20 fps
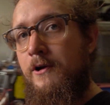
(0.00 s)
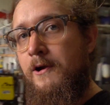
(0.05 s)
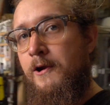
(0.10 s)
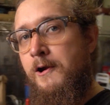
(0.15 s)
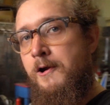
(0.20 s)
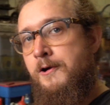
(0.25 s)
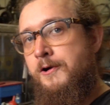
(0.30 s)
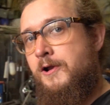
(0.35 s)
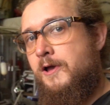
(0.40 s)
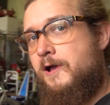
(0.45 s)

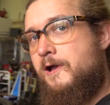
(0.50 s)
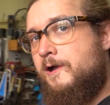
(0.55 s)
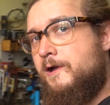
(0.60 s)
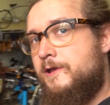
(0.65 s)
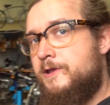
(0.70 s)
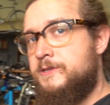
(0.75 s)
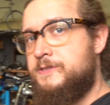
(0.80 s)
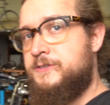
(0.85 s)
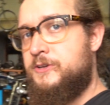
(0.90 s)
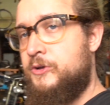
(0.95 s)
And
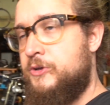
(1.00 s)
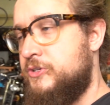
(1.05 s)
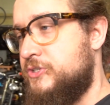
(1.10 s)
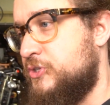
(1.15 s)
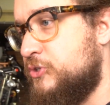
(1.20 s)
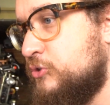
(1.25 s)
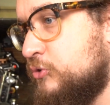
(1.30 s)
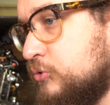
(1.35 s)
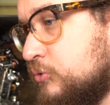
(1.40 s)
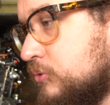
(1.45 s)
it's going
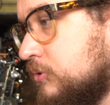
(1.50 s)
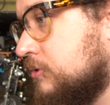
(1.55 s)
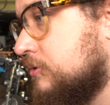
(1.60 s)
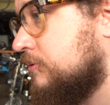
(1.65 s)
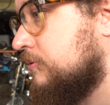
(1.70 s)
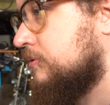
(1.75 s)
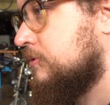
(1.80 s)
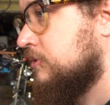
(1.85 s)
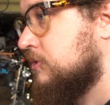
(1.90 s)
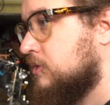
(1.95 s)
to
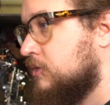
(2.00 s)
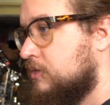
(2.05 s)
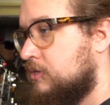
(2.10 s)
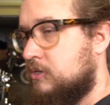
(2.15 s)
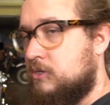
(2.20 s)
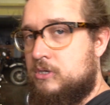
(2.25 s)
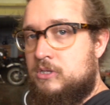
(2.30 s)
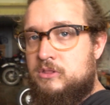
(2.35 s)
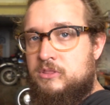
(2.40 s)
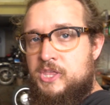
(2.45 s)

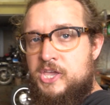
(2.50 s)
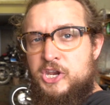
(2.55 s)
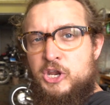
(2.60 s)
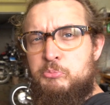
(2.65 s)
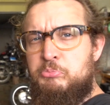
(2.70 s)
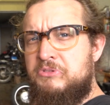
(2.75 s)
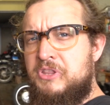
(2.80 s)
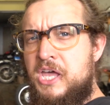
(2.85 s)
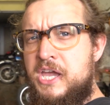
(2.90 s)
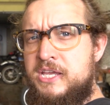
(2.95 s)
light
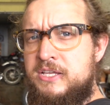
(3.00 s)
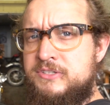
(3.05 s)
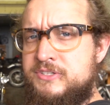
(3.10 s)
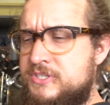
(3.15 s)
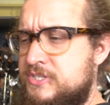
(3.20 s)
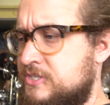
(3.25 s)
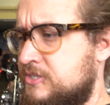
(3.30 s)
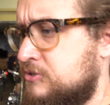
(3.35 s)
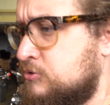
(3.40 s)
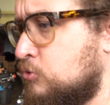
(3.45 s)
up
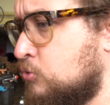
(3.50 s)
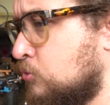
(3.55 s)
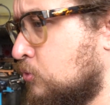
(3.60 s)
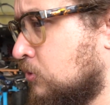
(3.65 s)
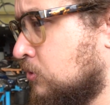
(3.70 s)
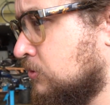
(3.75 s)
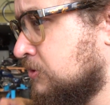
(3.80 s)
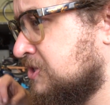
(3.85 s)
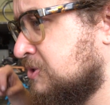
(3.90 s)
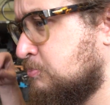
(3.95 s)
lights
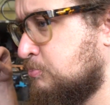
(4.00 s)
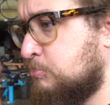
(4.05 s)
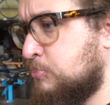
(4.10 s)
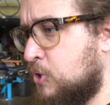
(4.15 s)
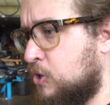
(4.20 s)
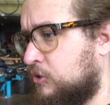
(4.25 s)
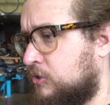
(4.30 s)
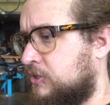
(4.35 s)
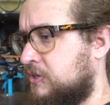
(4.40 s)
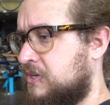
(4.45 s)
or
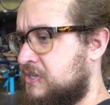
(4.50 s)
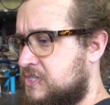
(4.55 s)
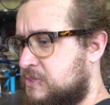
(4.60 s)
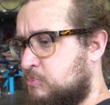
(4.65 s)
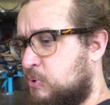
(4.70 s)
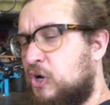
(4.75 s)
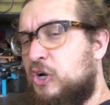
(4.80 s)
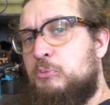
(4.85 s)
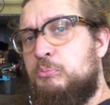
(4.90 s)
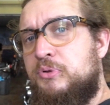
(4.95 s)
spark
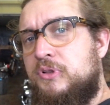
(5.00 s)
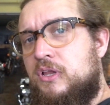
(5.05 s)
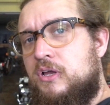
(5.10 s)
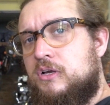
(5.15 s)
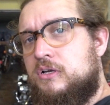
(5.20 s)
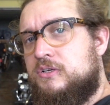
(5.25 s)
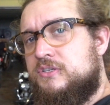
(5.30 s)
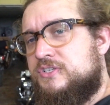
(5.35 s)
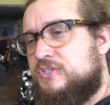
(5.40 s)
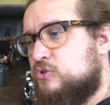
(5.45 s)

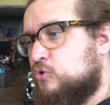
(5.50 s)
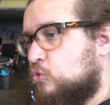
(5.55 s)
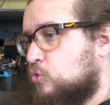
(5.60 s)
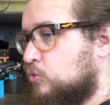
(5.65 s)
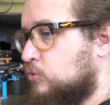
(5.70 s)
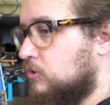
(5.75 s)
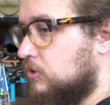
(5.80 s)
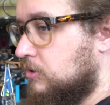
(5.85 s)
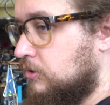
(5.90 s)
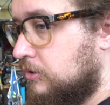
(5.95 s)
plugs
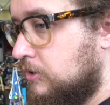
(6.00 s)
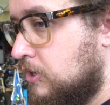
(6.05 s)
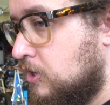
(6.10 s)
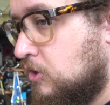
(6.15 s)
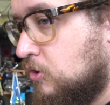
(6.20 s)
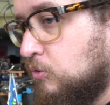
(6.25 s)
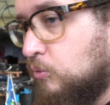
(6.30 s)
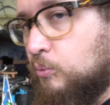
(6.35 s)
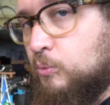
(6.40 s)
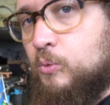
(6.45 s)
or
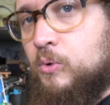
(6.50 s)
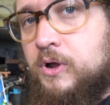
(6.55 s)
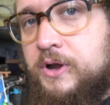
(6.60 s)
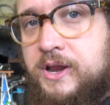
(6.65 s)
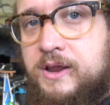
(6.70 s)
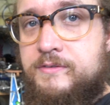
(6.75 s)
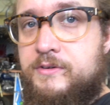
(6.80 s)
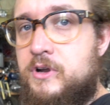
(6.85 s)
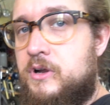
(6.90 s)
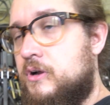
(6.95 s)

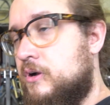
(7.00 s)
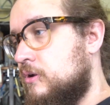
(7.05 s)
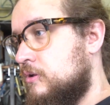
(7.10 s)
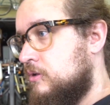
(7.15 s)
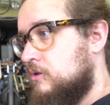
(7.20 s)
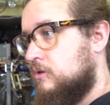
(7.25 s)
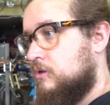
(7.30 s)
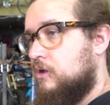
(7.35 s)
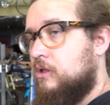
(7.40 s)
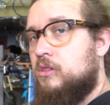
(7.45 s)
whatever
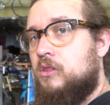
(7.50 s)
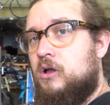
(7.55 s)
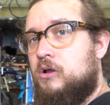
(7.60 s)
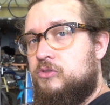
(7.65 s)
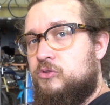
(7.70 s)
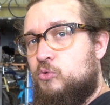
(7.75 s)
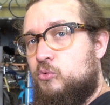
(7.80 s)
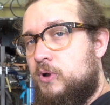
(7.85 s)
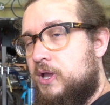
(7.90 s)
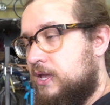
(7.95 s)

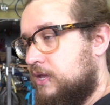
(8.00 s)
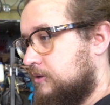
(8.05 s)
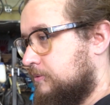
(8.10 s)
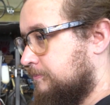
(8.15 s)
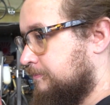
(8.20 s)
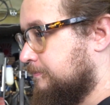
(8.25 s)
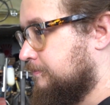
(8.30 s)
along the way.